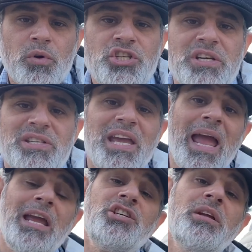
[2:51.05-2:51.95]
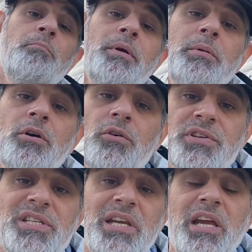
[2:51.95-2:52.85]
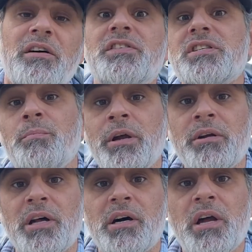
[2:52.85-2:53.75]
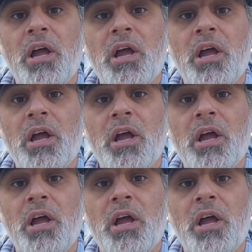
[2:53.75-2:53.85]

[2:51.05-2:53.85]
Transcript: which is the ancient biblical city of Smyrna,